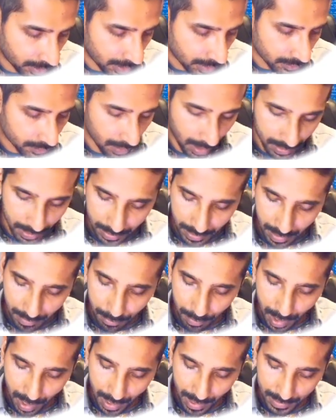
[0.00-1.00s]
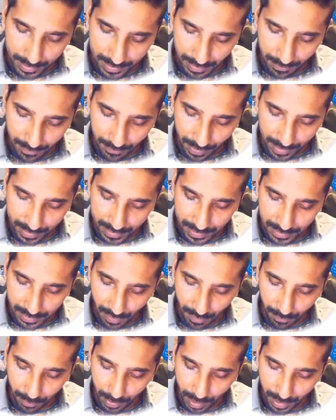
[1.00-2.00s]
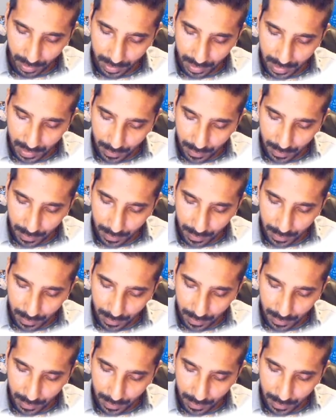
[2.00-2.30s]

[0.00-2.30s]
rather than buying some fancy software